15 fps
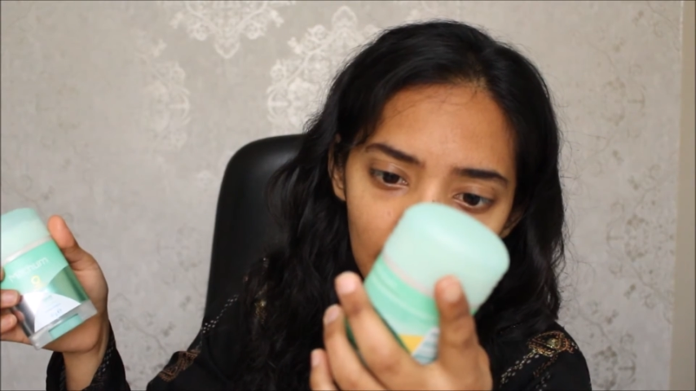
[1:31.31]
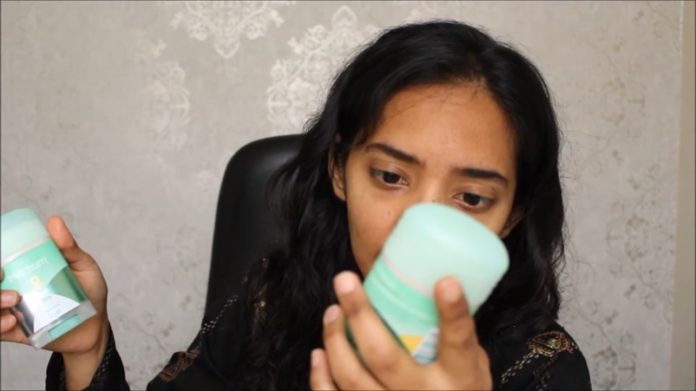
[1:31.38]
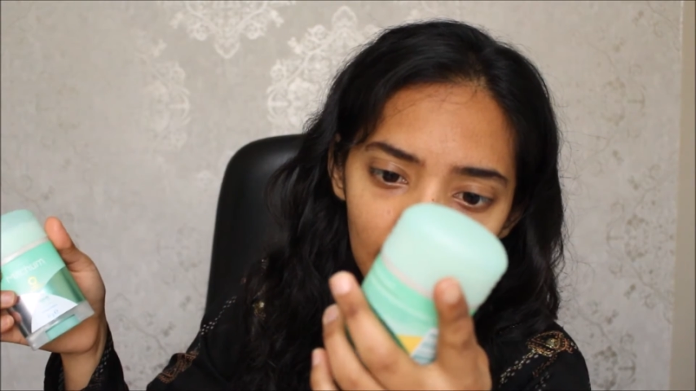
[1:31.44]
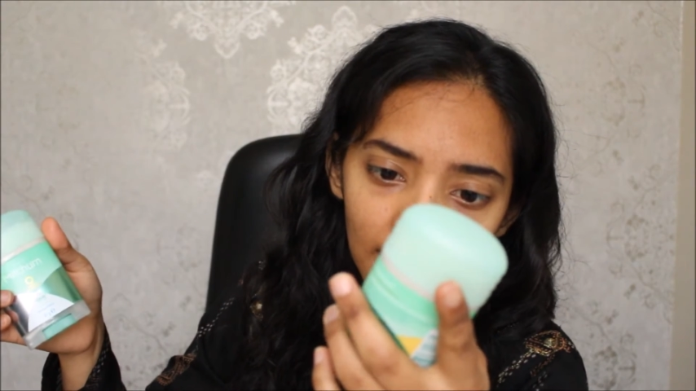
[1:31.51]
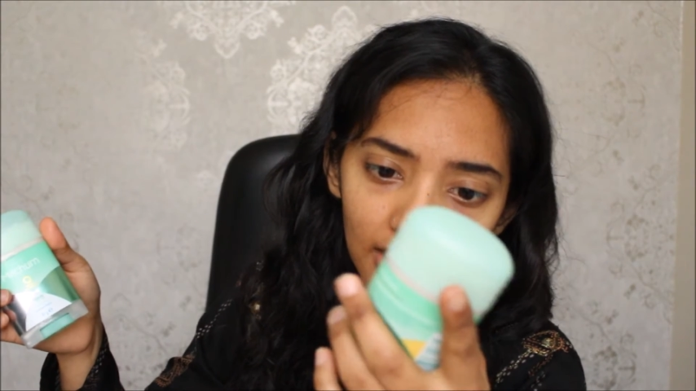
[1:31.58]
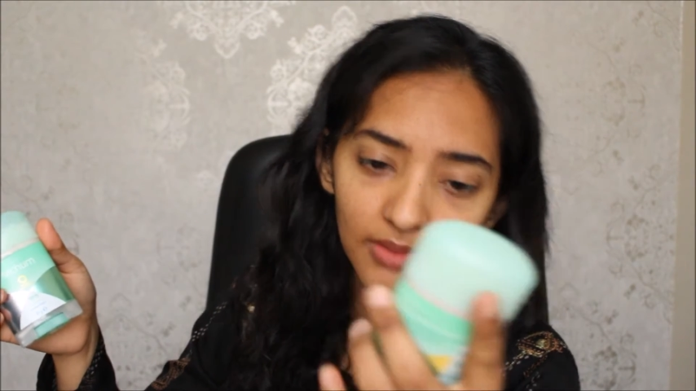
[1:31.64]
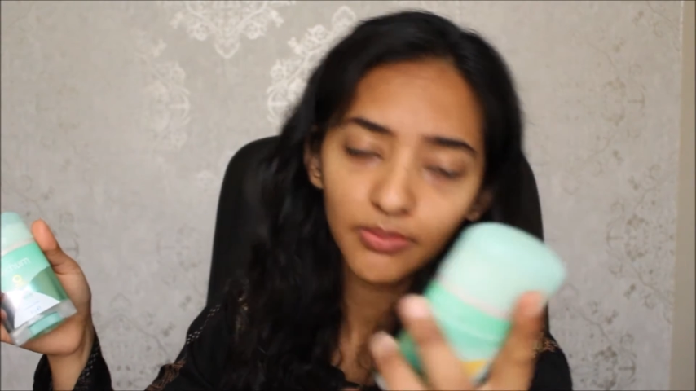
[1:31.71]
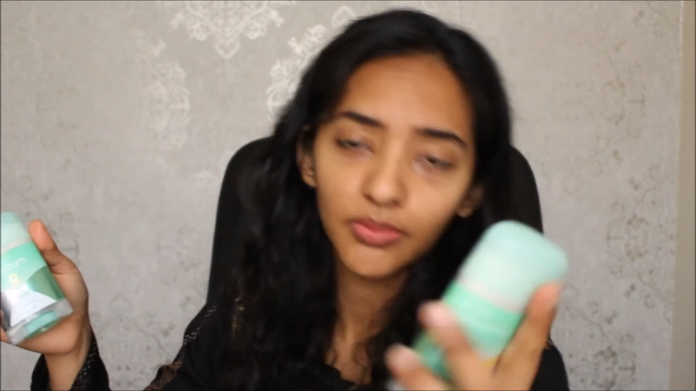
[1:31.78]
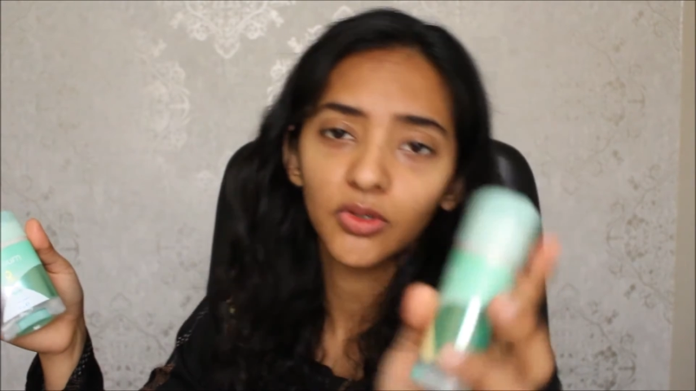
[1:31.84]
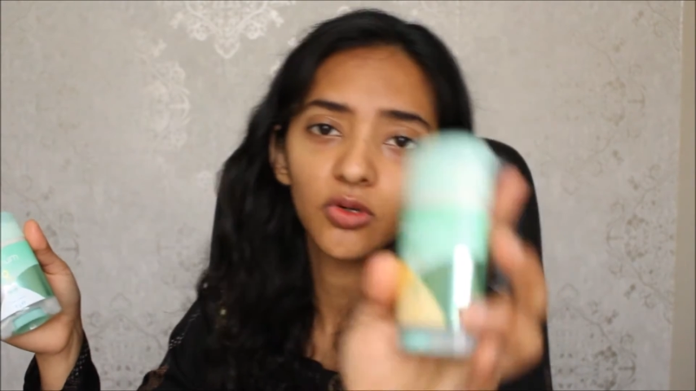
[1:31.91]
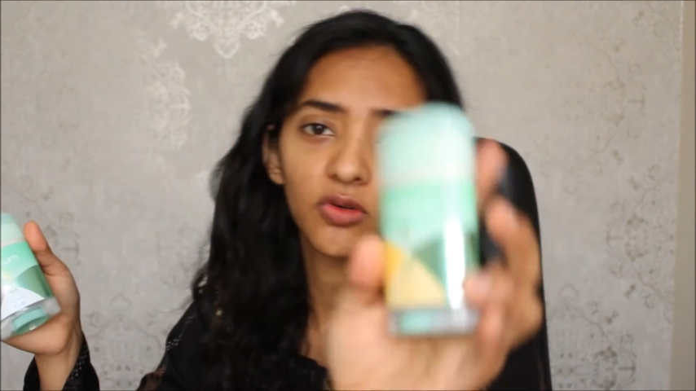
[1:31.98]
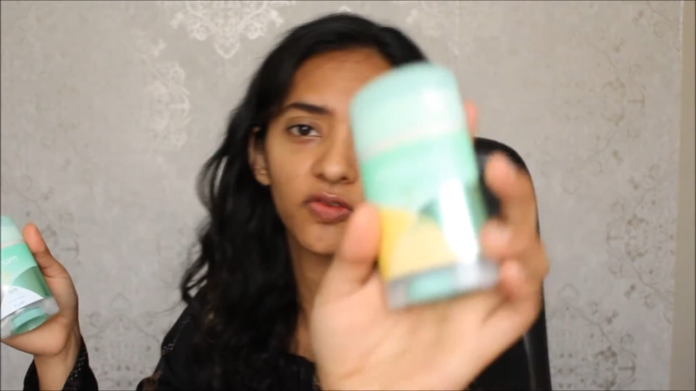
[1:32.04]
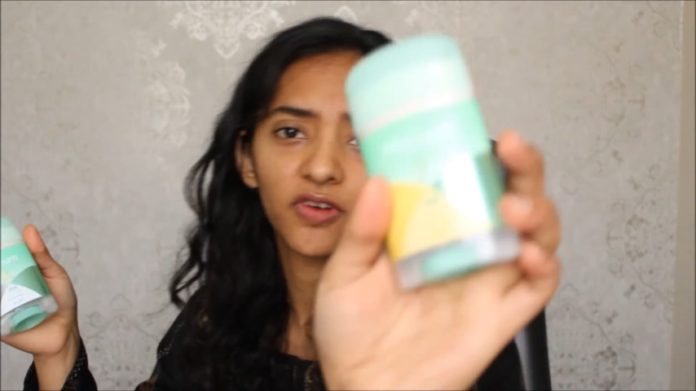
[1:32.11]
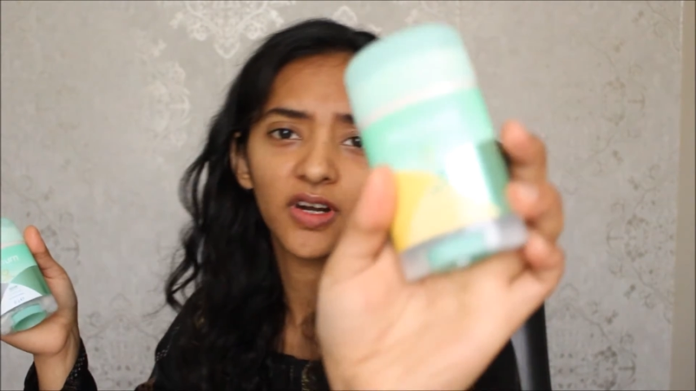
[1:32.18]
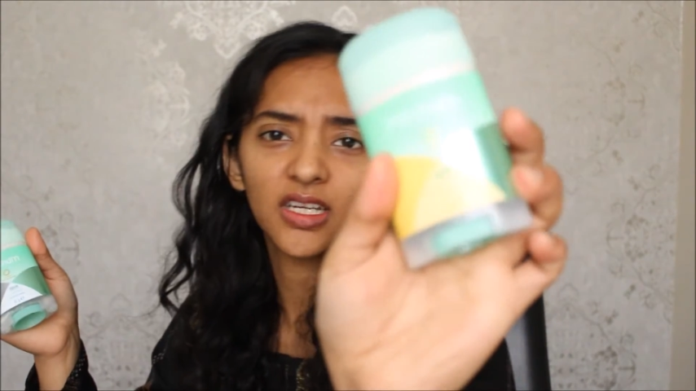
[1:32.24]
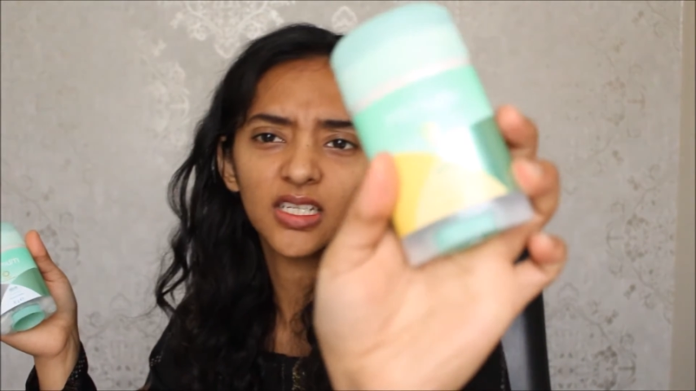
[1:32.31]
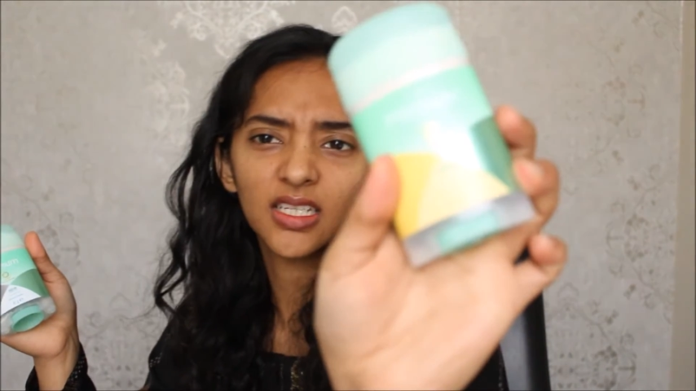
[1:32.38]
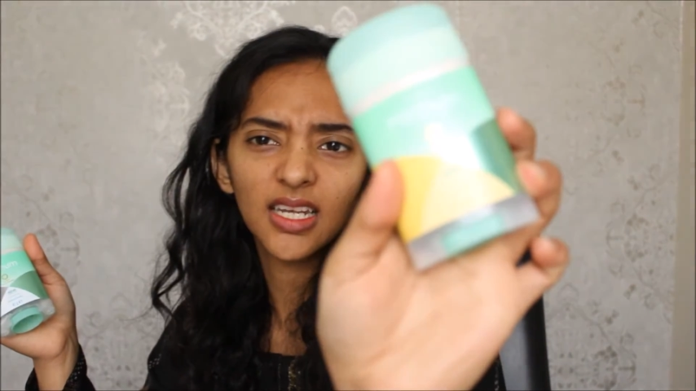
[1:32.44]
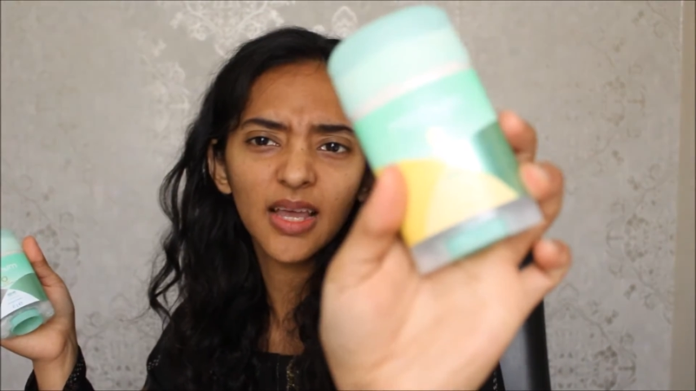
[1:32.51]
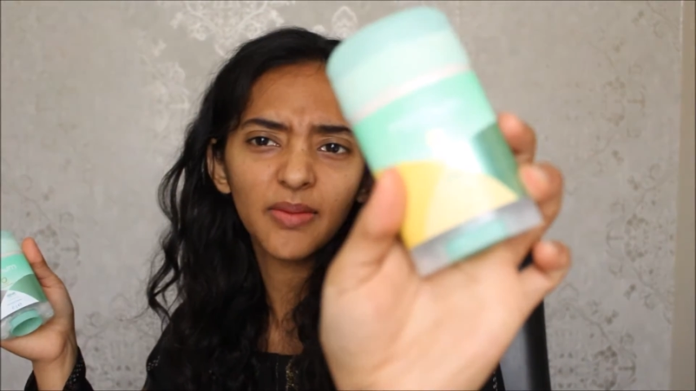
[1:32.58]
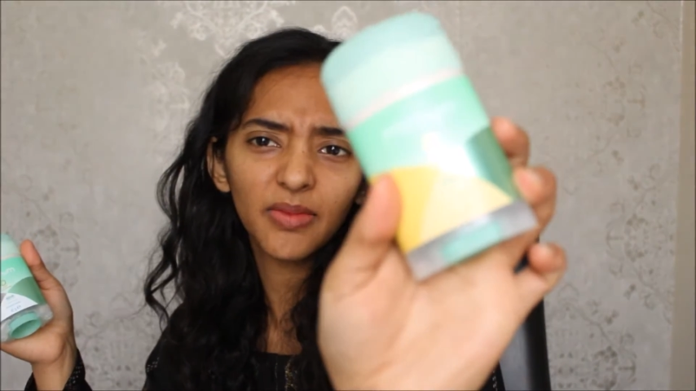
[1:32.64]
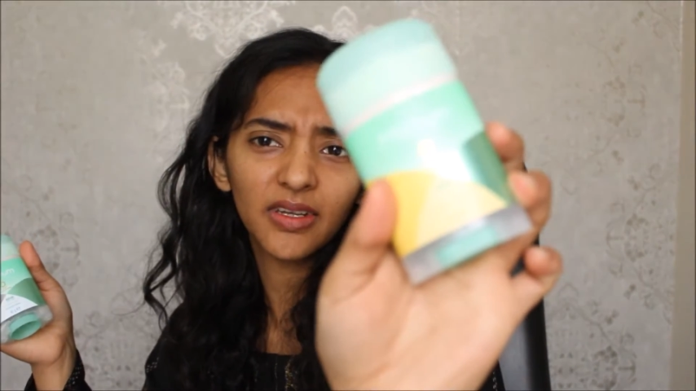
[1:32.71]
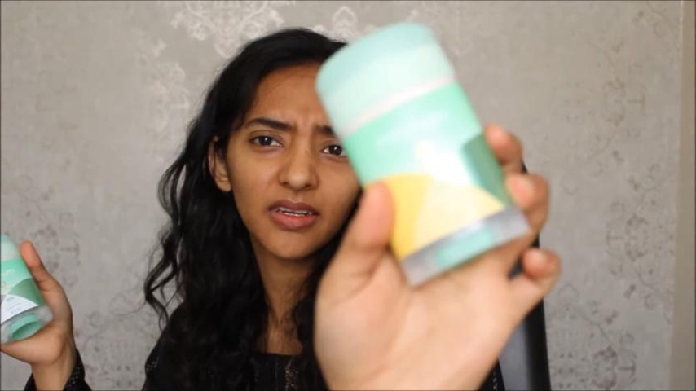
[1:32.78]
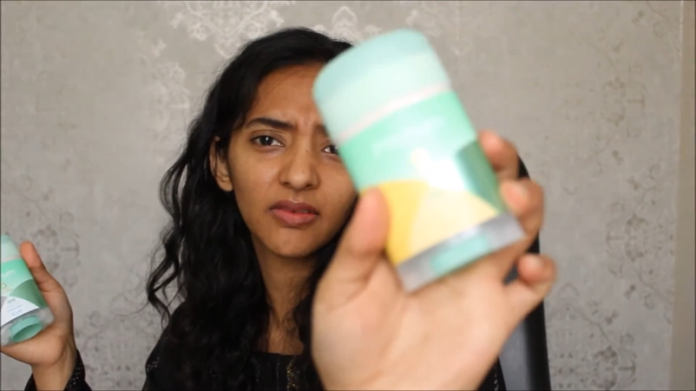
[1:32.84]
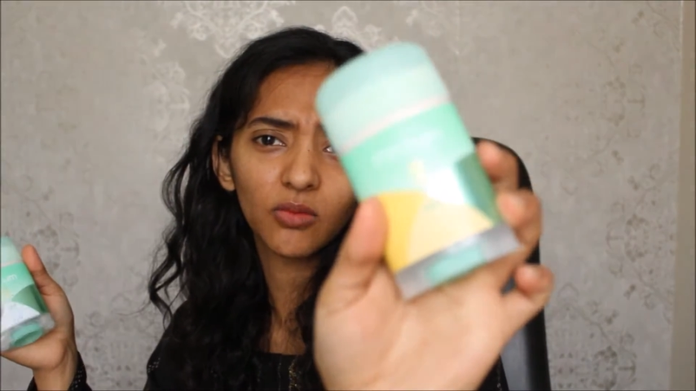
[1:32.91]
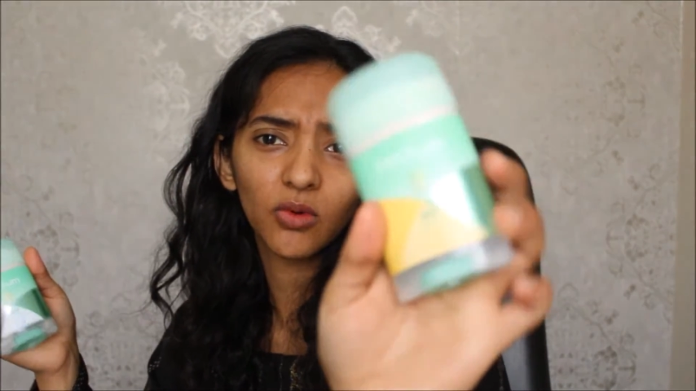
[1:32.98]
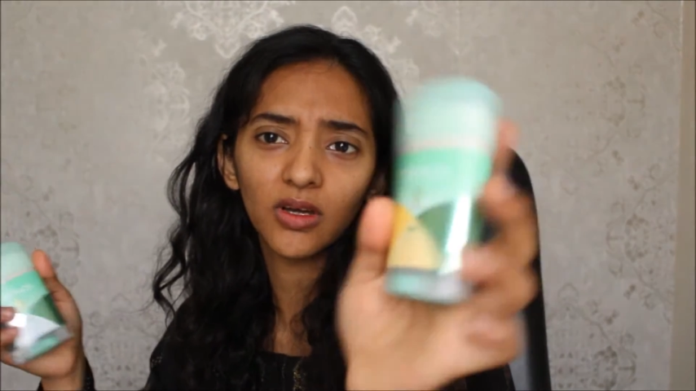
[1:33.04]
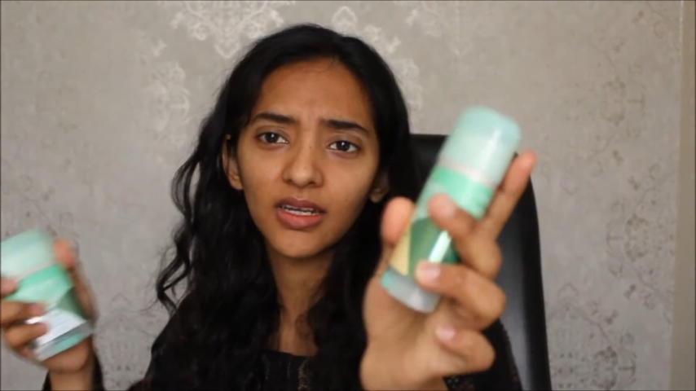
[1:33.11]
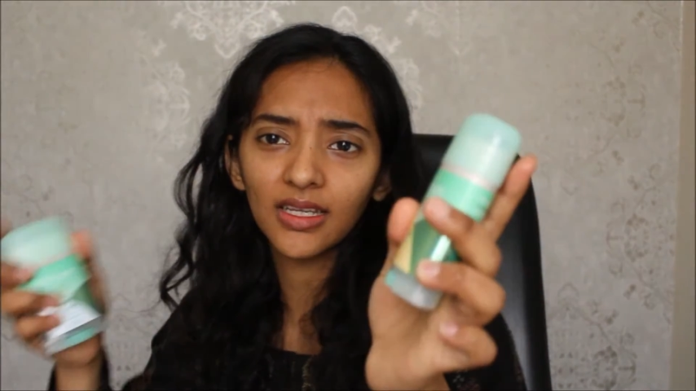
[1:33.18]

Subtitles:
the pure fresh lemon one.